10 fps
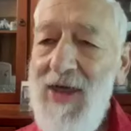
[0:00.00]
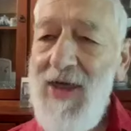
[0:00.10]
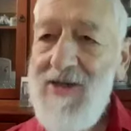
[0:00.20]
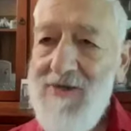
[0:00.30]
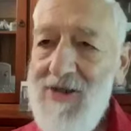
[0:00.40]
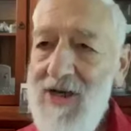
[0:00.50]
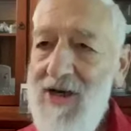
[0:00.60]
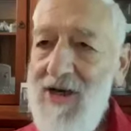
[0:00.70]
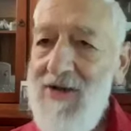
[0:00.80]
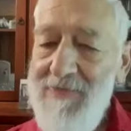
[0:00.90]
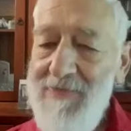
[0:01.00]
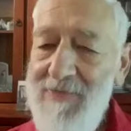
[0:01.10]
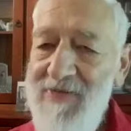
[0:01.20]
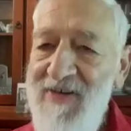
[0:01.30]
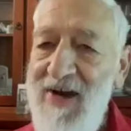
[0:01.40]
Thanks, Christina.
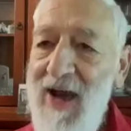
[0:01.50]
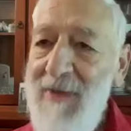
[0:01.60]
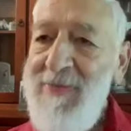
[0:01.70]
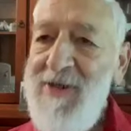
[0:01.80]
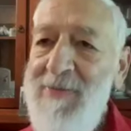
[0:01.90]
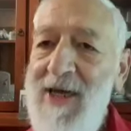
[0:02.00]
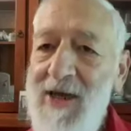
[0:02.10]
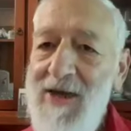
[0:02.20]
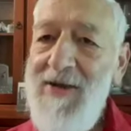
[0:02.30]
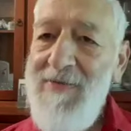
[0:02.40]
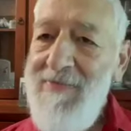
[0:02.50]
I'm very happy to be here.